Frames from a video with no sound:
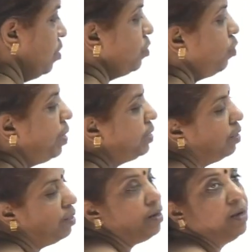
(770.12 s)
So
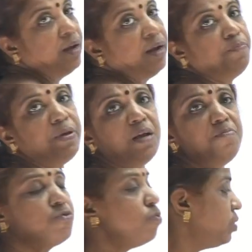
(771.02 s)
mentioned, it
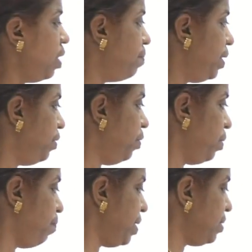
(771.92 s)
becomes two chambered due
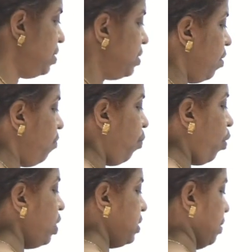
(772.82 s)
to the presence of false